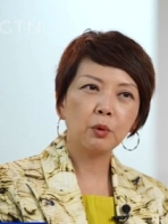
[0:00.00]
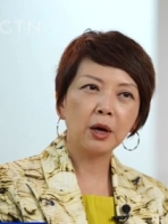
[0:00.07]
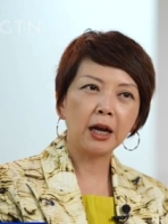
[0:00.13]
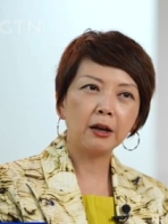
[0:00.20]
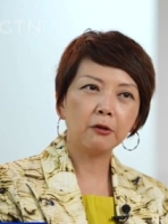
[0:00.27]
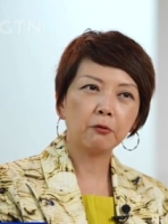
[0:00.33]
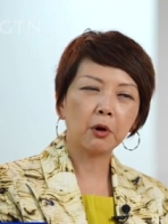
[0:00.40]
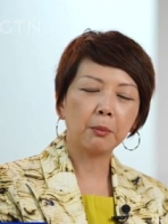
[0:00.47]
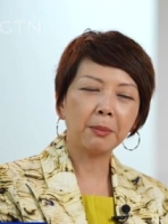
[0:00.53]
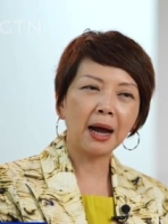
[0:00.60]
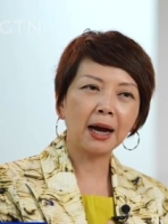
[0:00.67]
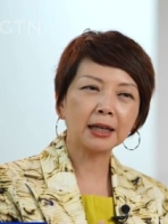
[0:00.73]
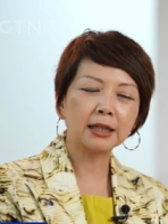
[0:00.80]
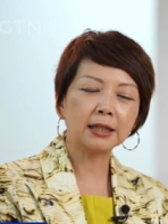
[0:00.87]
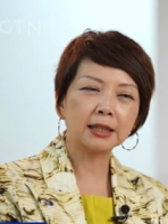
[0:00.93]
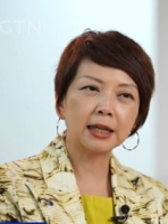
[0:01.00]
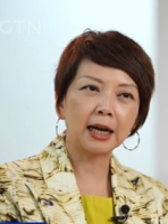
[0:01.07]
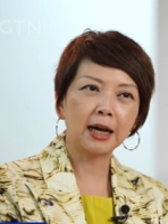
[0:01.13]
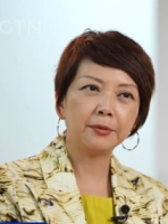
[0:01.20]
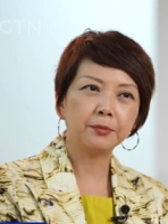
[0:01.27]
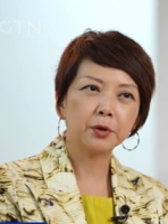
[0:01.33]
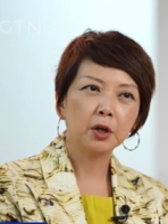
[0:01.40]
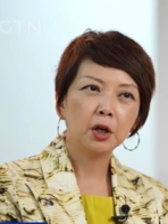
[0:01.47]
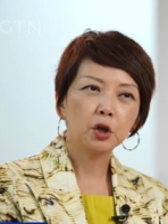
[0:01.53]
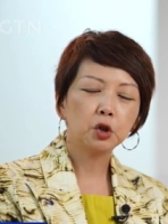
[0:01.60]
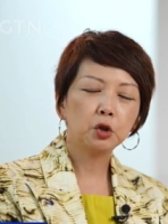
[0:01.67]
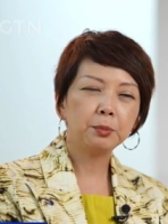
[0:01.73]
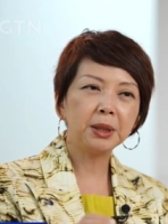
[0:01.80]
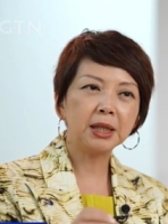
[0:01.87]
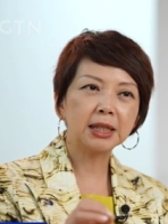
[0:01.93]
way for Pakistan
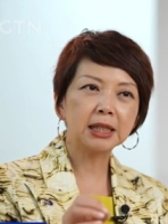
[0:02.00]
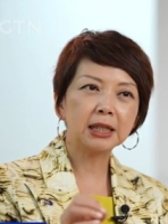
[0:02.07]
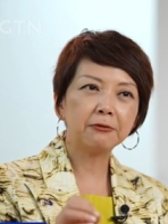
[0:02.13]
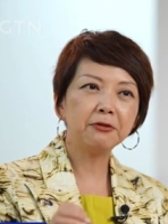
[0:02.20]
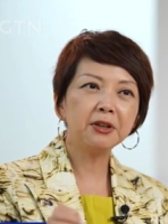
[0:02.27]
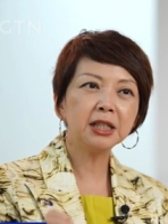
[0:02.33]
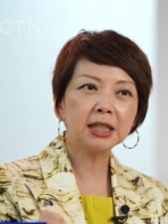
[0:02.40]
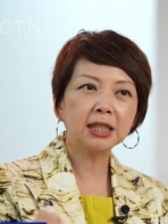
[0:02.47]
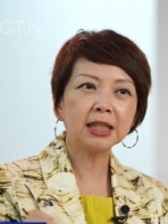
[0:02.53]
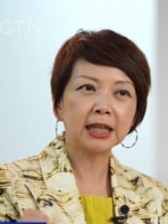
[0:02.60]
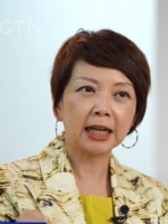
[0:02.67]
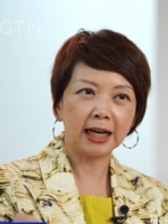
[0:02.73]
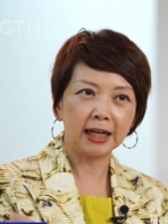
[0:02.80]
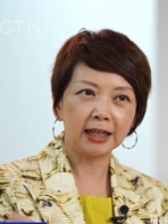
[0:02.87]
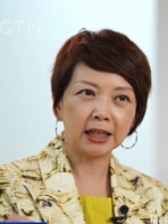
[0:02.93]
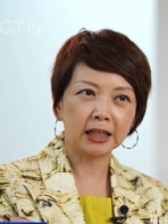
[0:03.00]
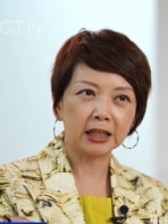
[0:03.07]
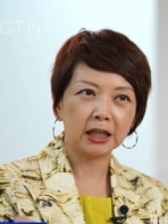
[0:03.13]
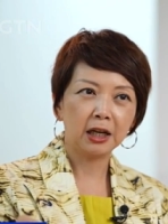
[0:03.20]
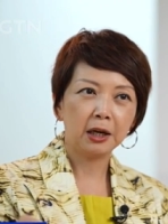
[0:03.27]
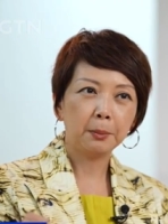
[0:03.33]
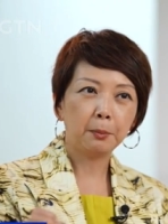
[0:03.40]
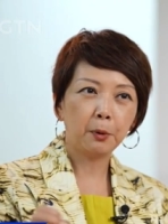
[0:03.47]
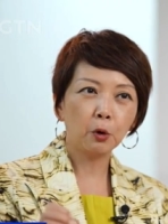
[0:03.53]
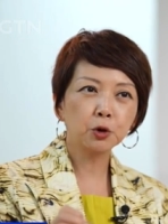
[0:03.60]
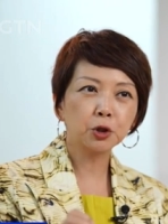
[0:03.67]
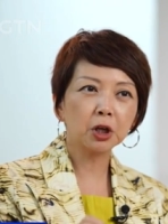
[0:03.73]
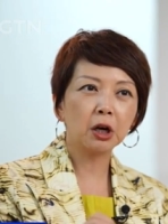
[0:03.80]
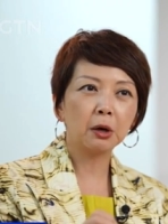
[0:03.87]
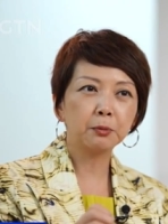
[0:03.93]
to be sophisticated,
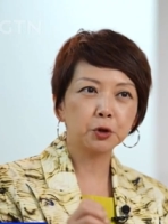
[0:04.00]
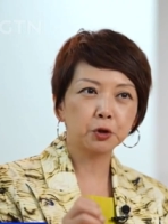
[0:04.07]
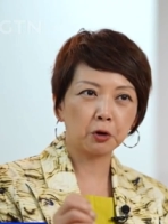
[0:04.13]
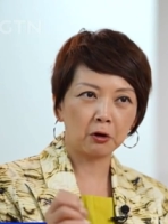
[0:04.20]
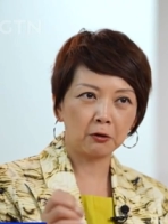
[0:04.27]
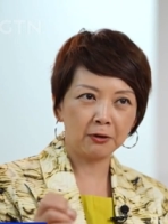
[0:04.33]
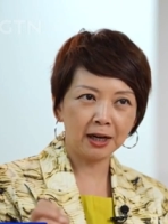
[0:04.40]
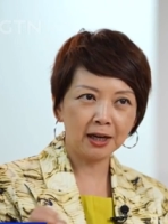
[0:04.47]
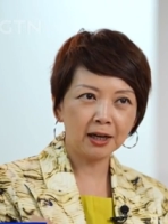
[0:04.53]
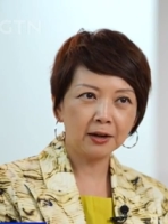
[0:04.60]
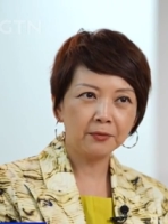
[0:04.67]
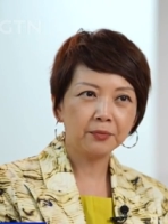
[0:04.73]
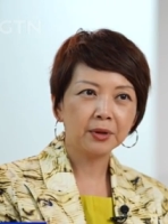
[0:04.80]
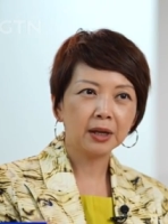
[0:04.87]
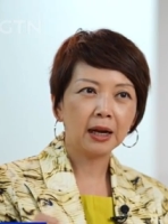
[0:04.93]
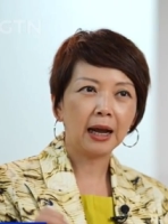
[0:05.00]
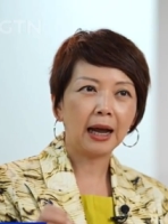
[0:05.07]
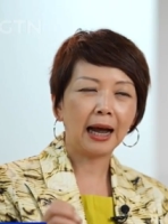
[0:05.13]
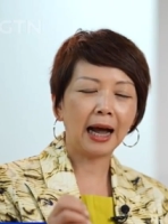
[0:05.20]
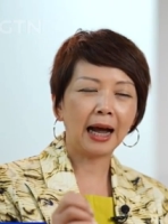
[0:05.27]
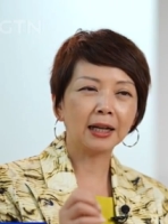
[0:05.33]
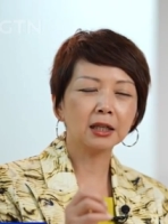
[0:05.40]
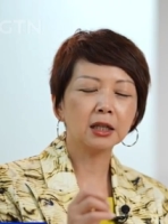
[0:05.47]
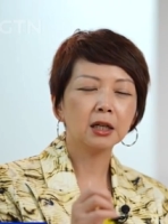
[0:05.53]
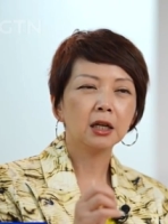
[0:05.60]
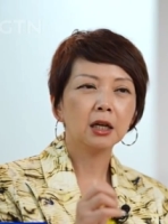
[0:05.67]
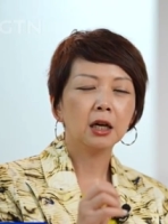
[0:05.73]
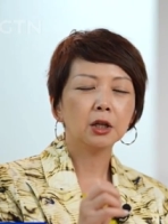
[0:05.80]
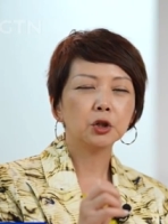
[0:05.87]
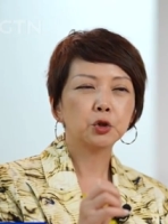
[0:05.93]
both observing and
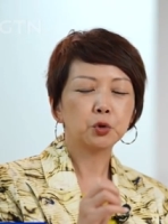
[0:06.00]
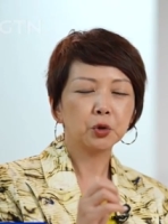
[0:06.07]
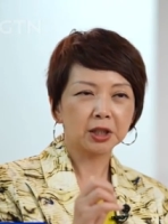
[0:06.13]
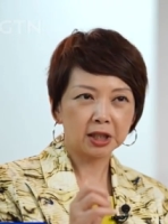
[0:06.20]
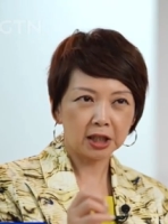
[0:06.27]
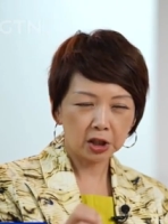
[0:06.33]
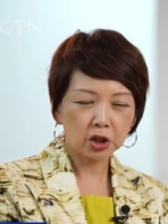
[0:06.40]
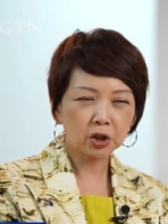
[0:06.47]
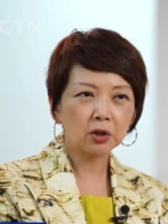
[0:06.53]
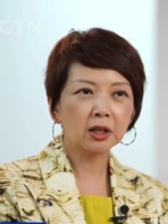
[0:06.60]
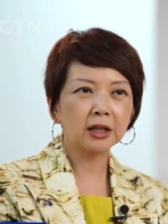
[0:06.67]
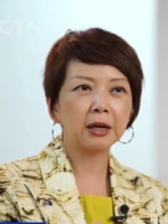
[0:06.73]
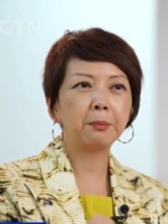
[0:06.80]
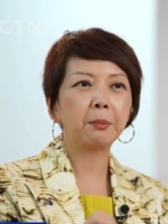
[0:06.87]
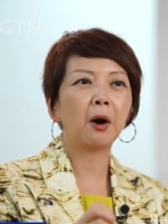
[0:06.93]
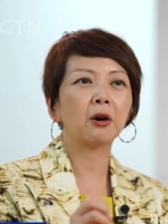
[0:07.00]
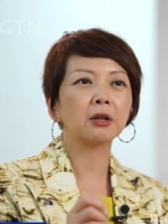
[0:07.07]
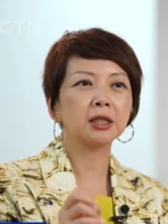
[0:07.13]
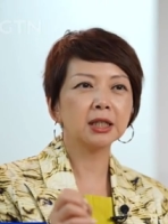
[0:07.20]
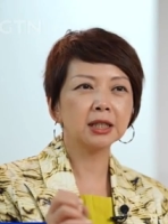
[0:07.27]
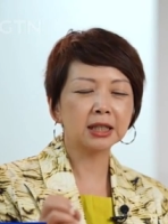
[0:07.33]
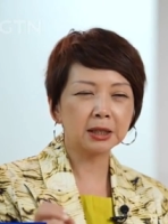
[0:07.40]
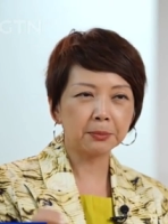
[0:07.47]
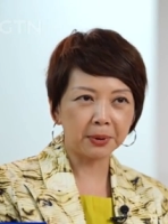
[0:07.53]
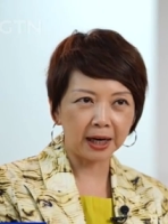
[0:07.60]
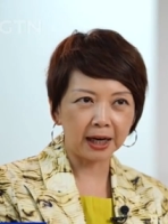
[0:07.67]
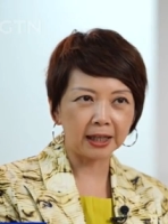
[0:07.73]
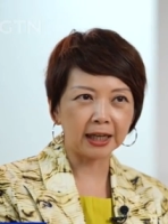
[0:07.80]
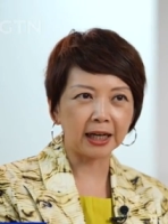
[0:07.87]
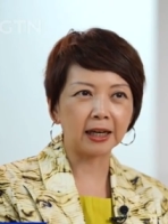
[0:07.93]
strategically
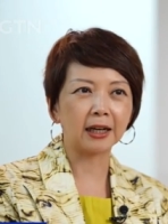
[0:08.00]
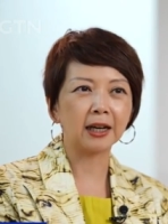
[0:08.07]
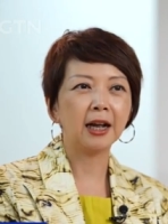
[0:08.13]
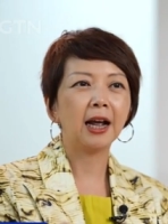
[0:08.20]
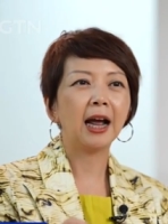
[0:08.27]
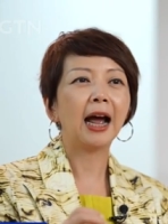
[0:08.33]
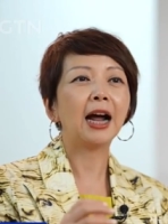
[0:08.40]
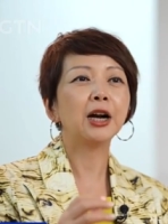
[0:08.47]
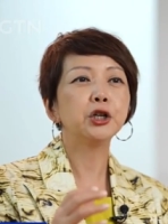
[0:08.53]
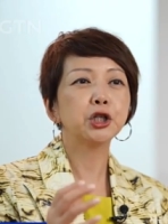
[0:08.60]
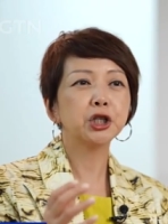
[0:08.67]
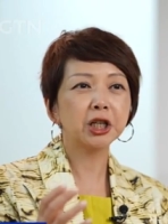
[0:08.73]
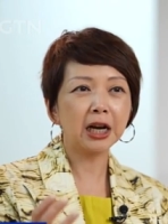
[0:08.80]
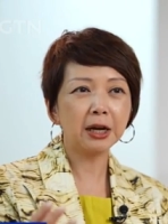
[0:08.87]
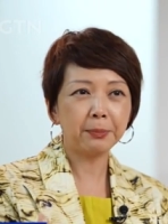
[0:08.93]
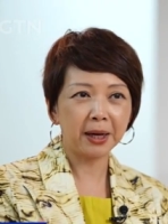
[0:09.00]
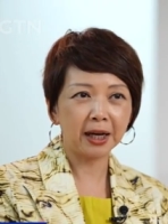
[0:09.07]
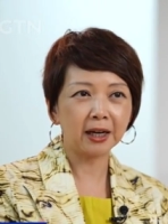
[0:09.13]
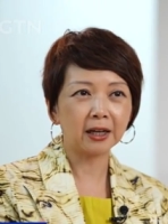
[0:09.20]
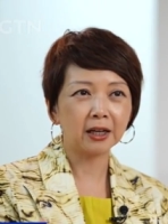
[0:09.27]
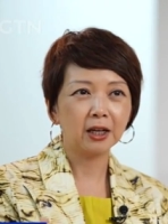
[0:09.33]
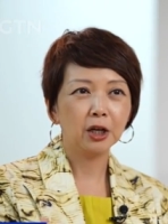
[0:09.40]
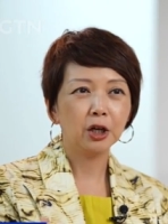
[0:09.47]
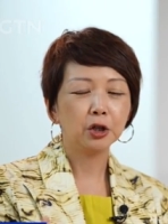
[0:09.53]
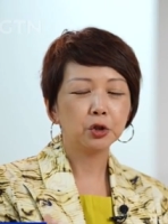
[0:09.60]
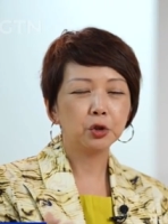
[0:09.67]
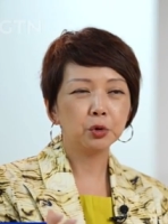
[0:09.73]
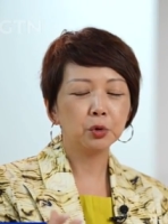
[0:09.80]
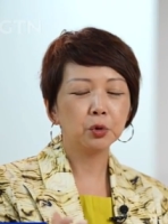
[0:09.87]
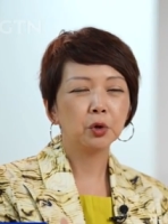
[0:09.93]
participating and shaping
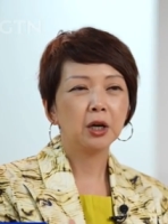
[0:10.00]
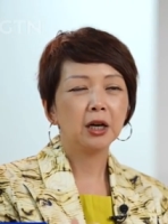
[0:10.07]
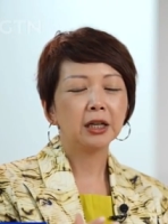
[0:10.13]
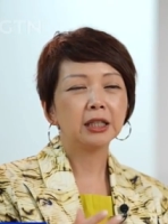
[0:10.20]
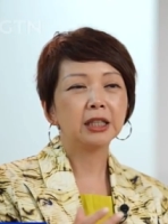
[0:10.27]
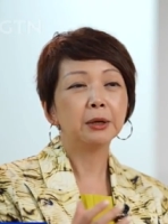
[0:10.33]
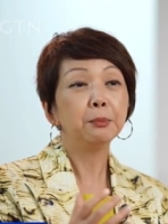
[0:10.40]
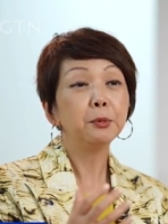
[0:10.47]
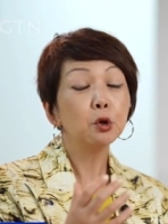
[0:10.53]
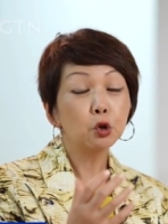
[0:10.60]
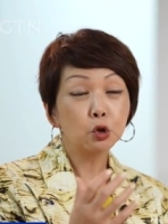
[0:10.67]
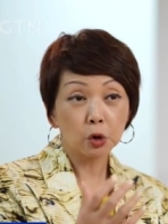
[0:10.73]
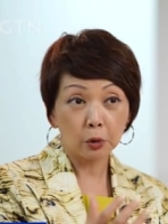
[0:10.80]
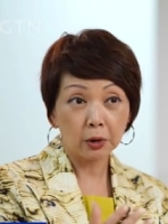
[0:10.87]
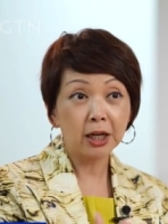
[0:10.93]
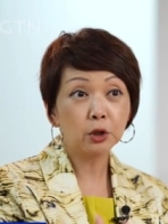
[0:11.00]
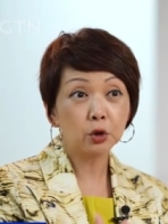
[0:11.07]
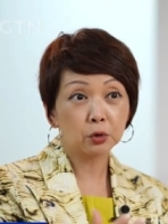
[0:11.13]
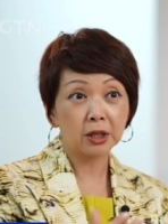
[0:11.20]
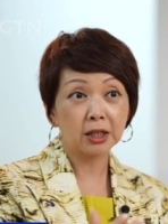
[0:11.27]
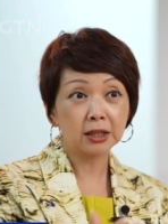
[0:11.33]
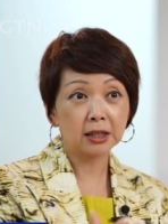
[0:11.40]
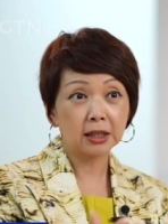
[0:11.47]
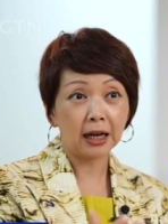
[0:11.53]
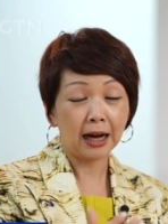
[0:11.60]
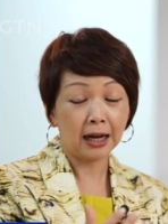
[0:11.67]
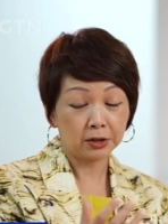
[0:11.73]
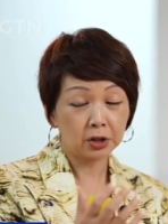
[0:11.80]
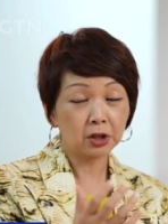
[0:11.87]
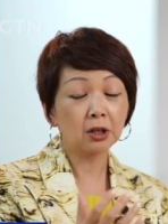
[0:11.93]
to the mutual interest
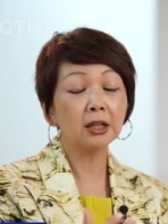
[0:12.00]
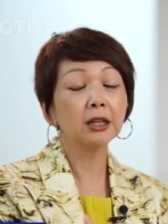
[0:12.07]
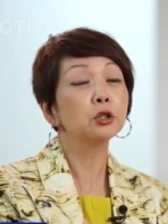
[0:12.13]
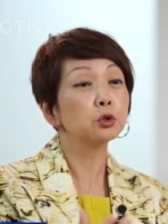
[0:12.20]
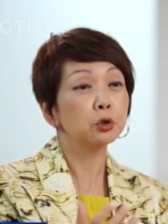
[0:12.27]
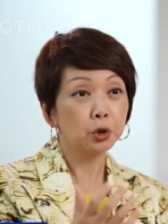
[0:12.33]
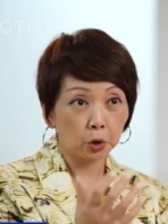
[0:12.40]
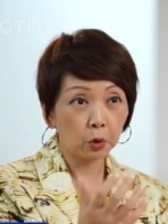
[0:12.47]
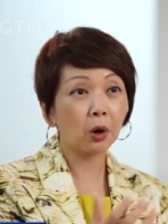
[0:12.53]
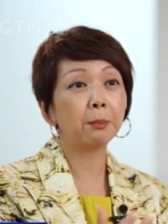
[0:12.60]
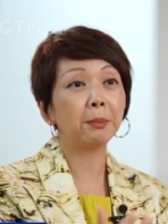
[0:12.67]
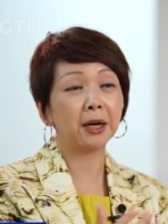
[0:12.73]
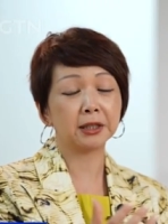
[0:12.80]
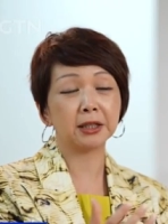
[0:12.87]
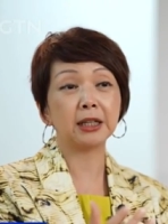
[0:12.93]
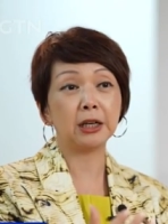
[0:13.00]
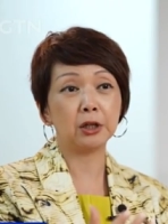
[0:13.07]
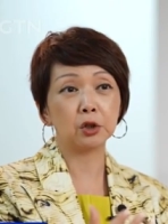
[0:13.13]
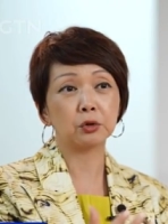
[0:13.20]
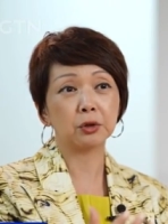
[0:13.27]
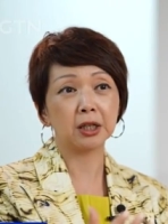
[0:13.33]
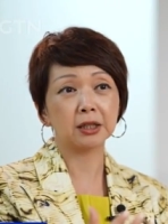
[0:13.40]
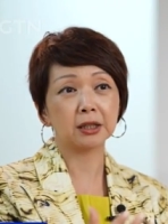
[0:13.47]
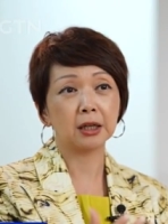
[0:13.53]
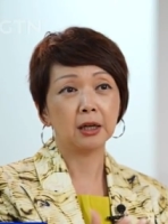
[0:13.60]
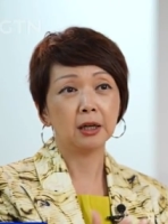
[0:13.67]
and certainly to your best interest.